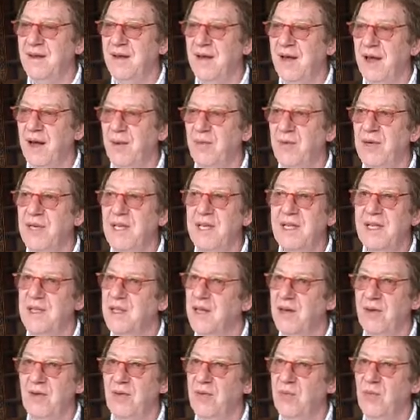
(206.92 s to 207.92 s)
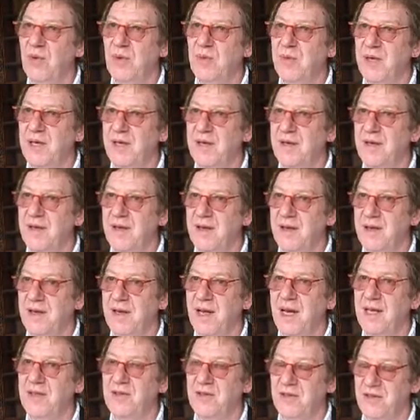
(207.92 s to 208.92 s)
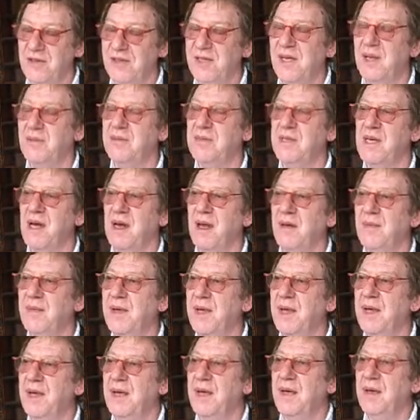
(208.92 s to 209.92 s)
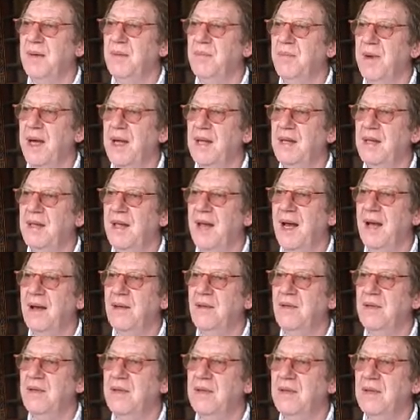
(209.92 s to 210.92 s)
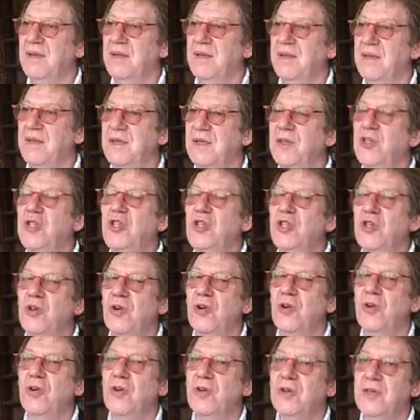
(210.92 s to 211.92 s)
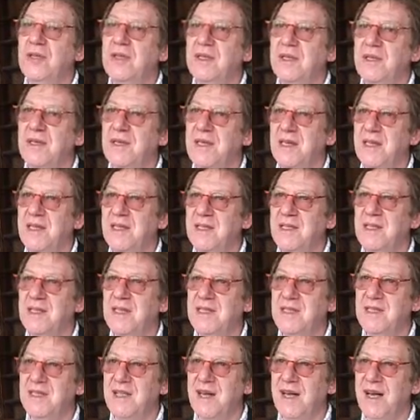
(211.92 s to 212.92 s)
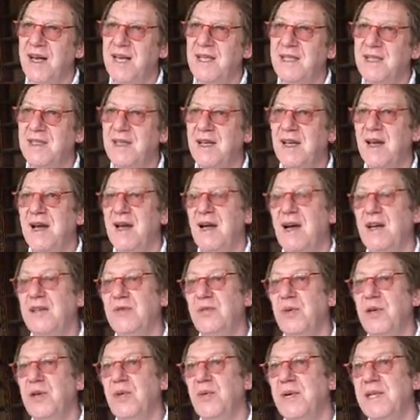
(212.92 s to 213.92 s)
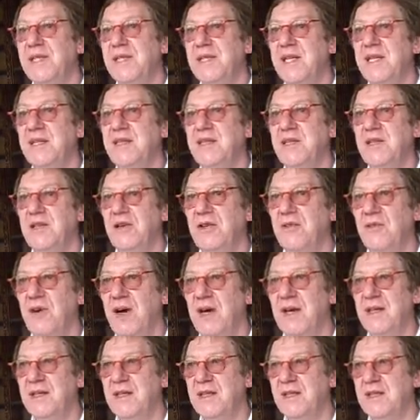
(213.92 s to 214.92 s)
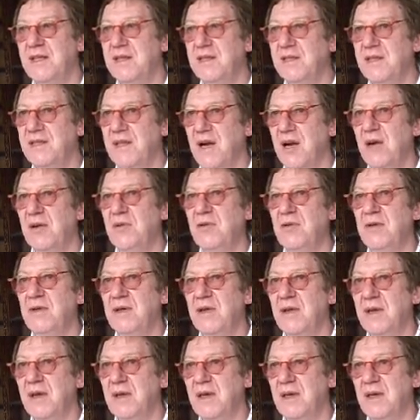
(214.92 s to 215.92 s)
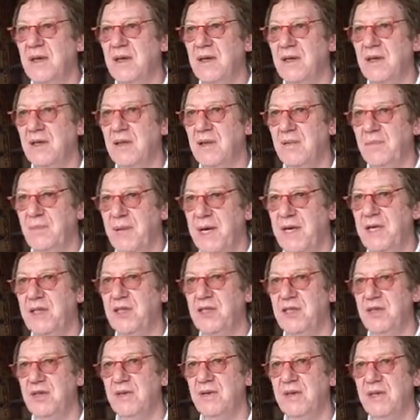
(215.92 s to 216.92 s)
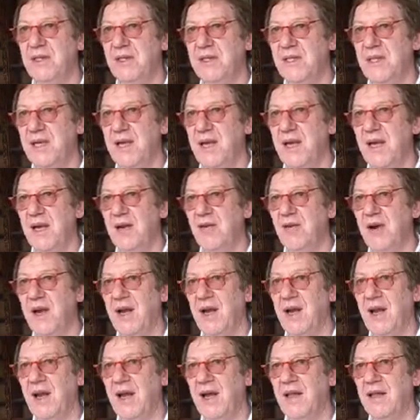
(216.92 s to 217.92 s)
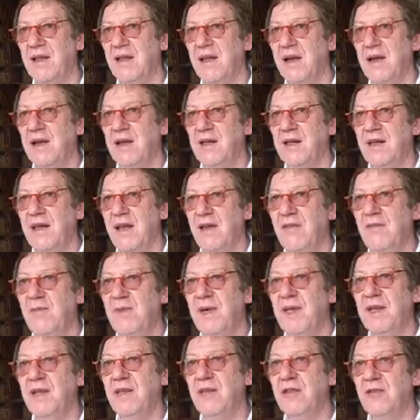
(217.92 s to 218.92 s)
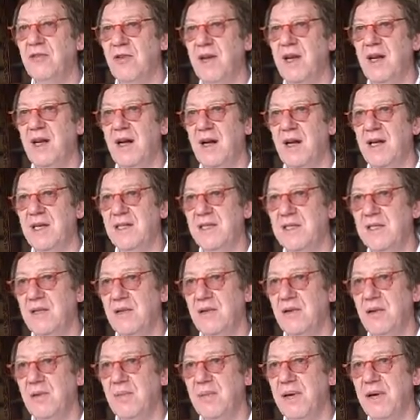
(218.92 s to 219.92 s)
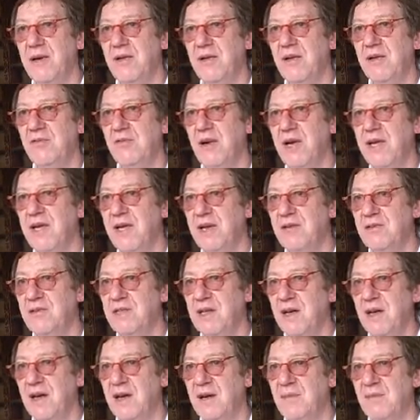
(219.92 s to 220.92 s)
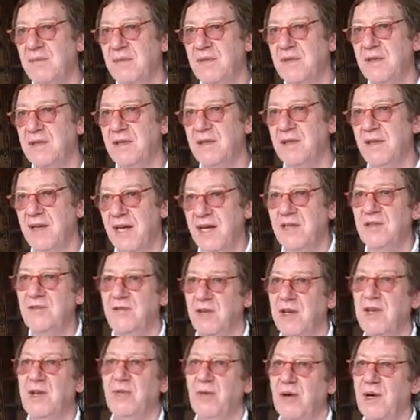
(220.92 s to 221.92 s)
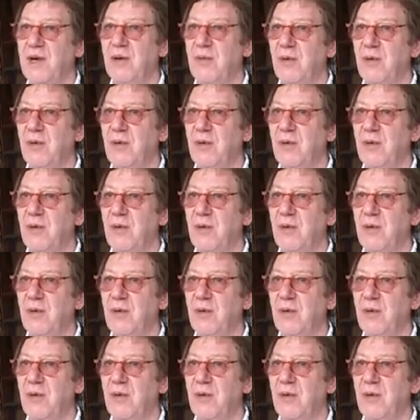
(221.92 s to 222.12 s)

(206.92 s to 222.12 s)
And we didn't know the woman, and that took some time. But that short, concise, as we always say to new writers, don't pitch to us in great length. Give me the 3 lines that will appear in the Radio Times. That's really what I want.